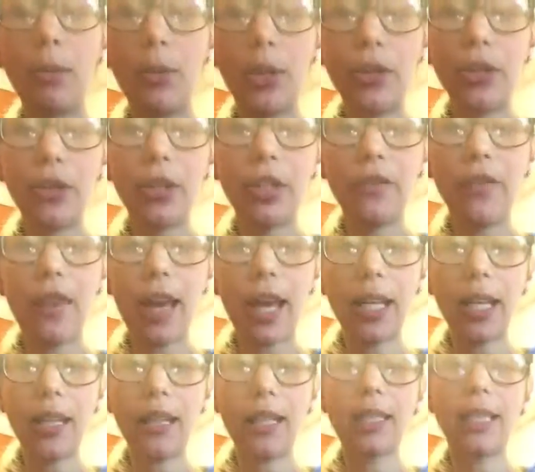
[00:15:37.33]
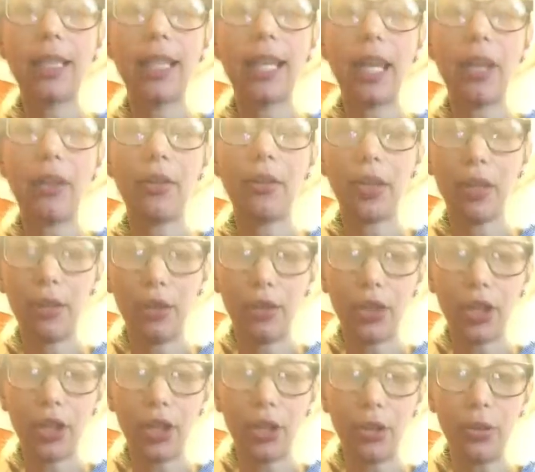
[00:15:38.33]
a board-certified holistic health
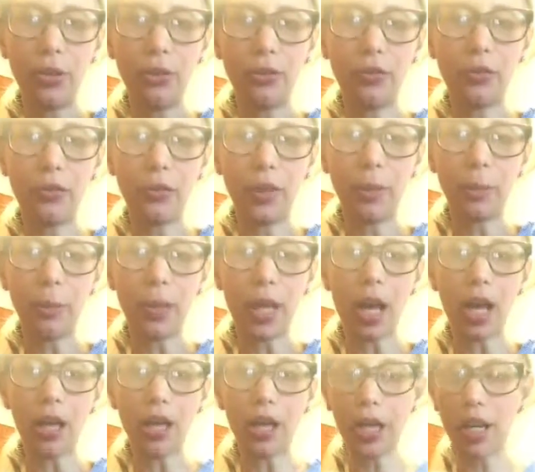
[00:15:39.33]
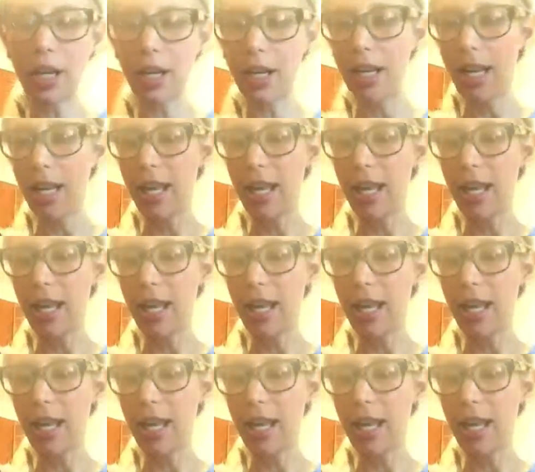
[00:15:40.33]
coach and a gluten-free blogger.